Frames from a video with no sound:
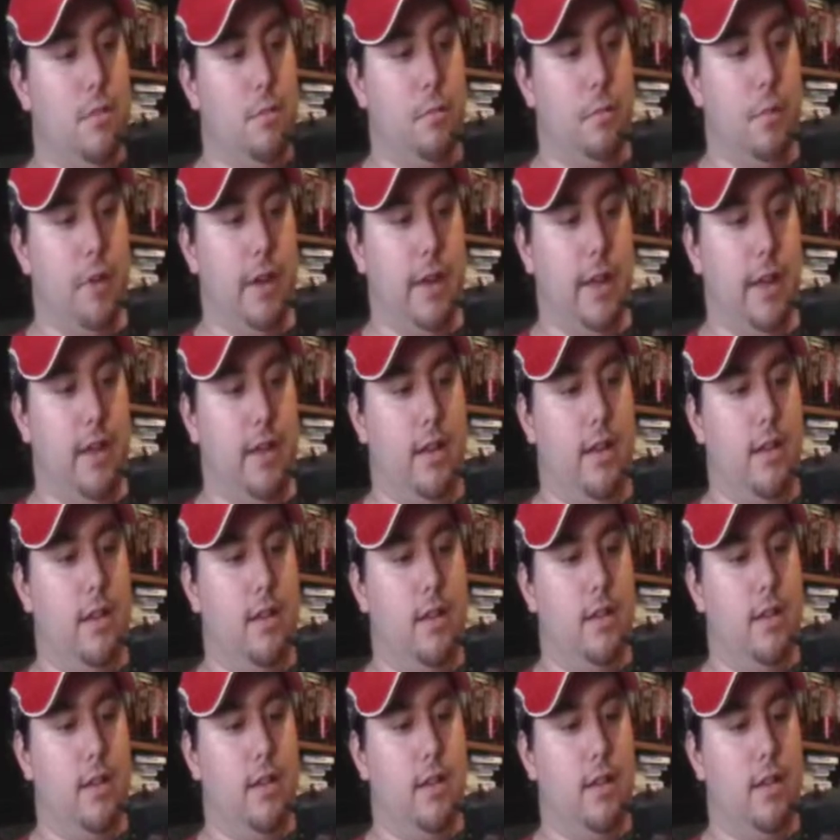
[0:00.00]
But
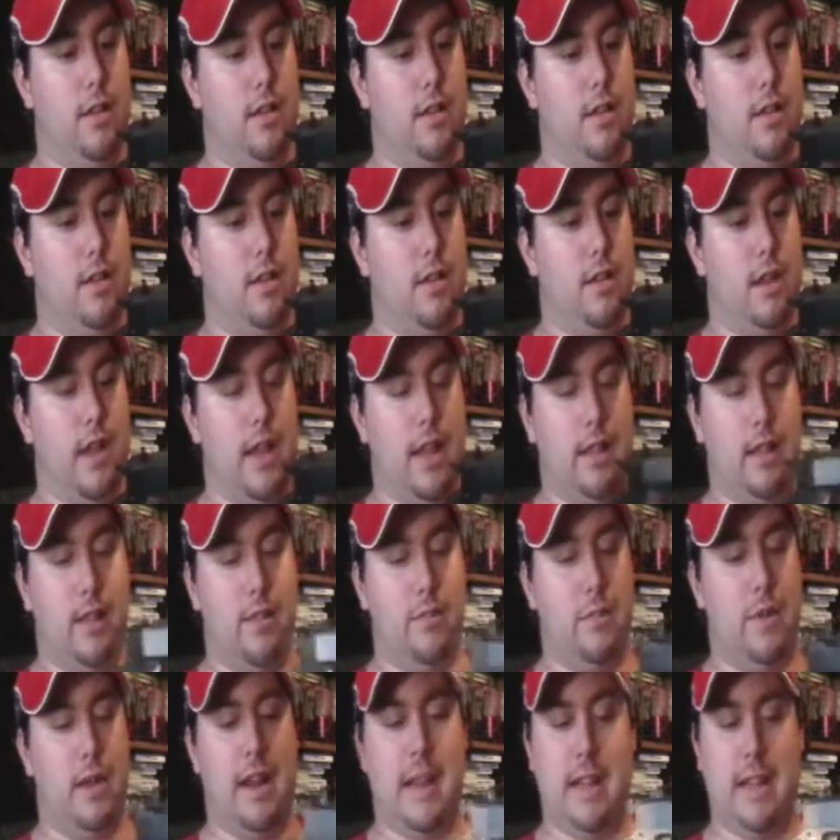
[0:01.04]
I love
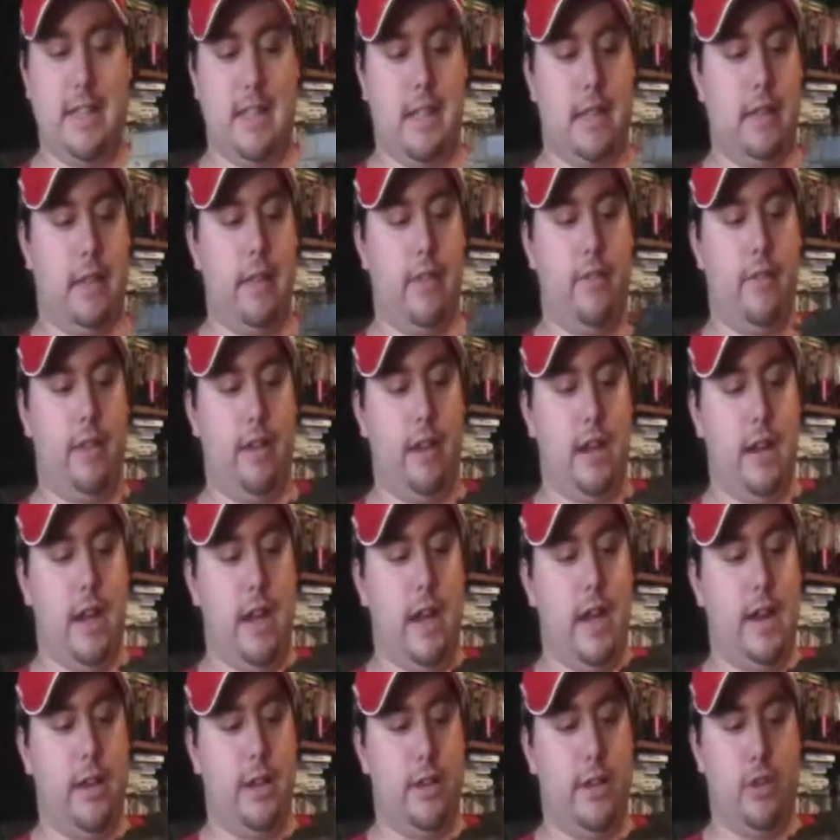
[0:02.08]
my 1911.
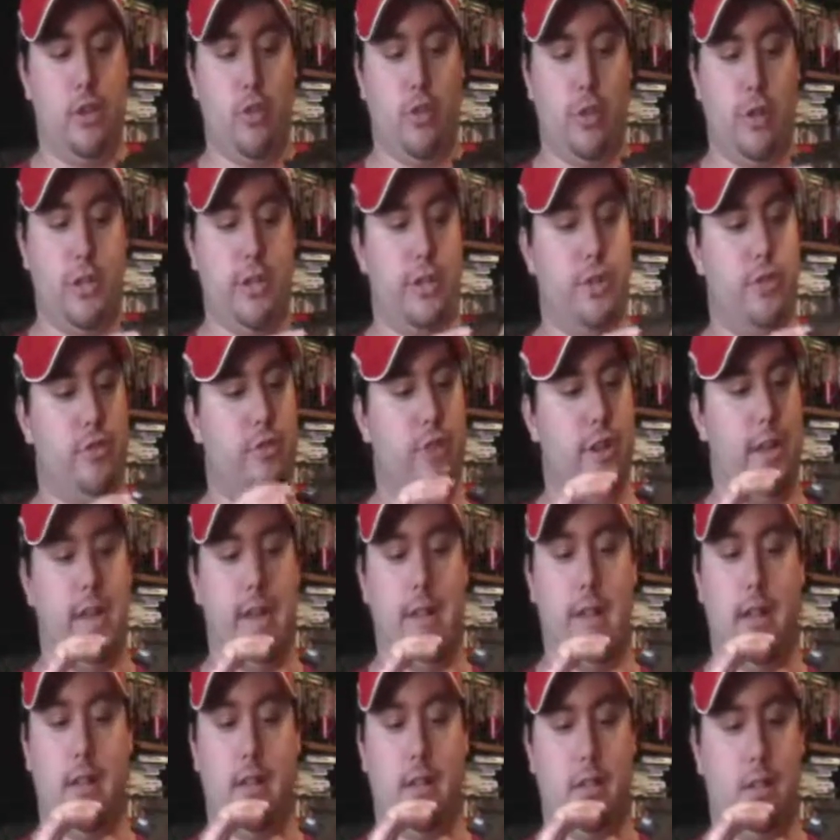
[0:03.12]
I enjoy shooting
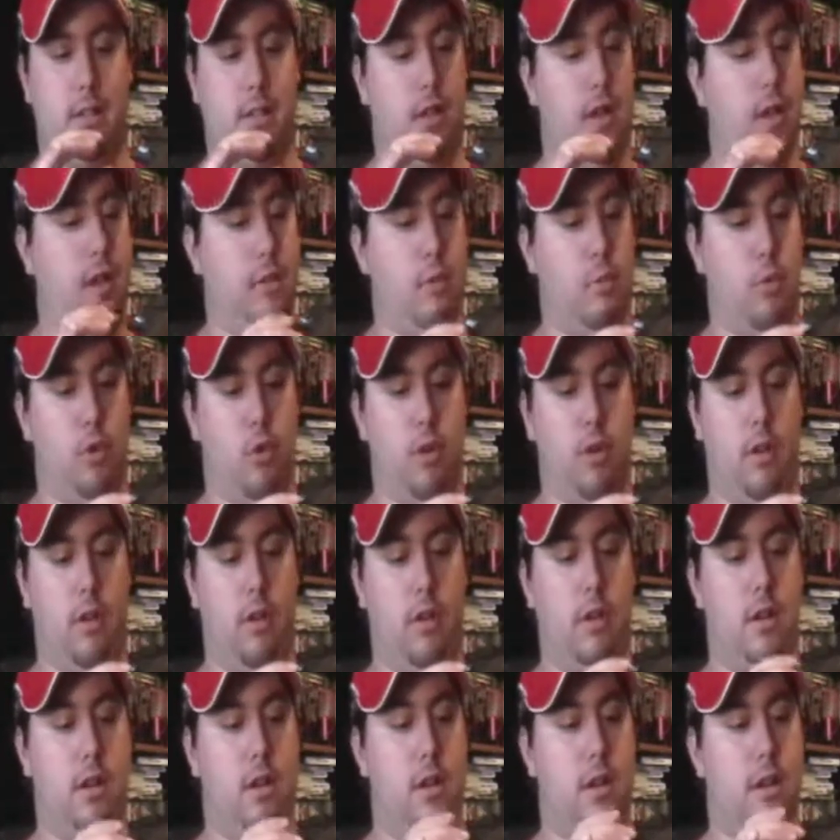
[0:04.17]
it a lot more.
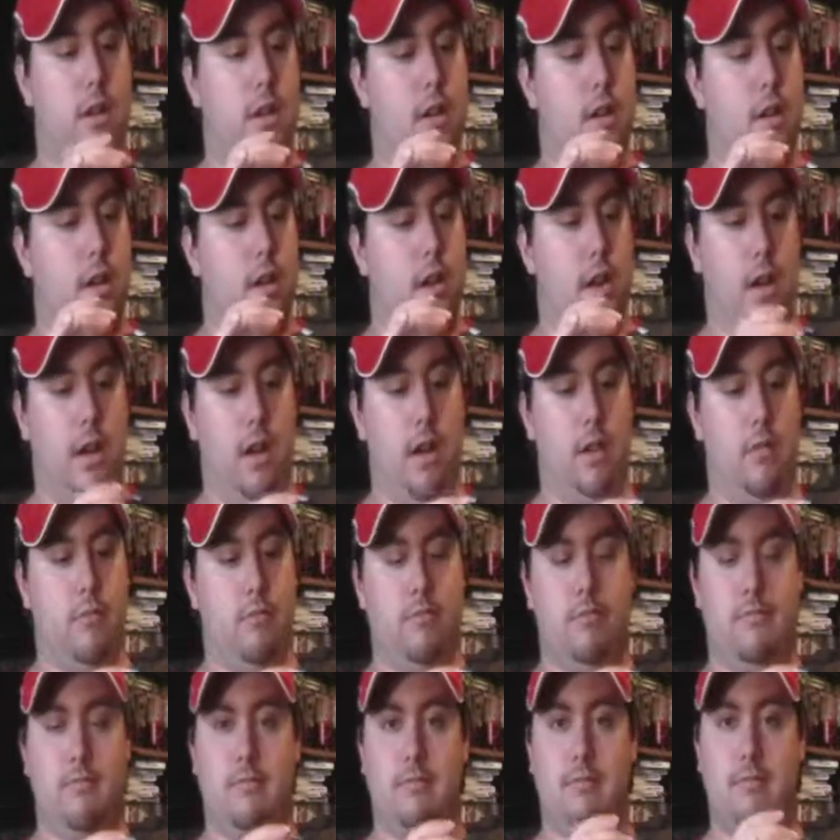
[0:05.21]

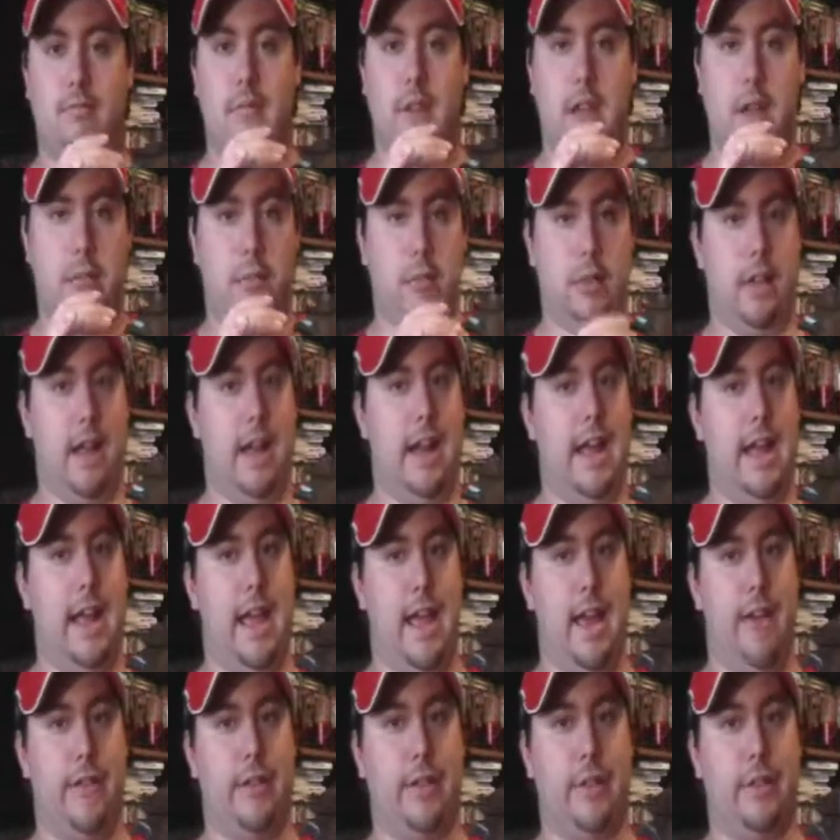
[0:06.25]
I'm glad I
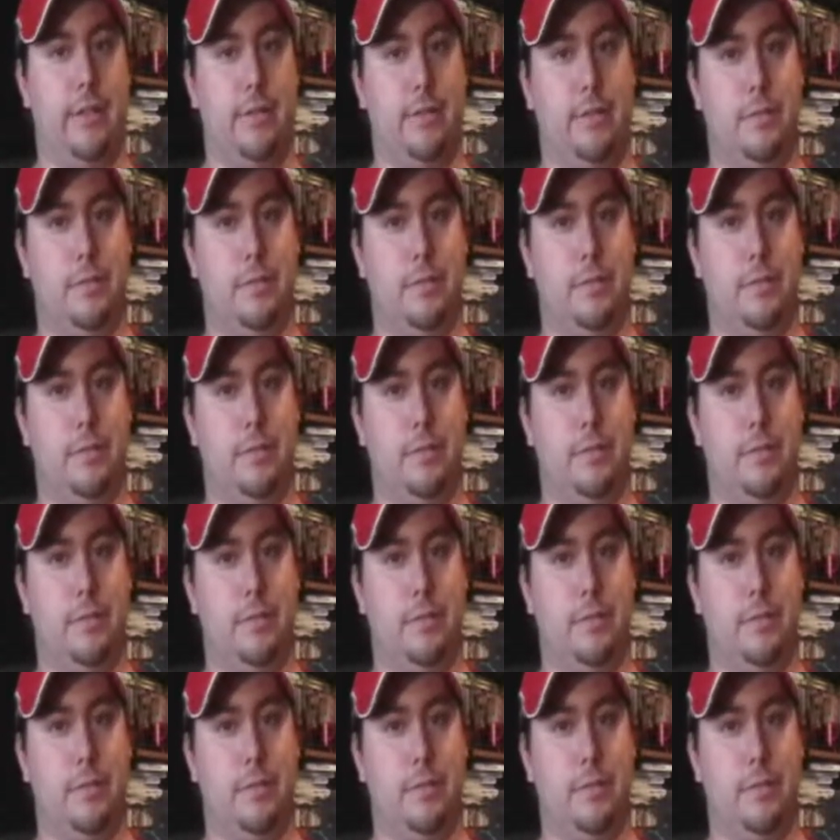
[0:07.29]
have it.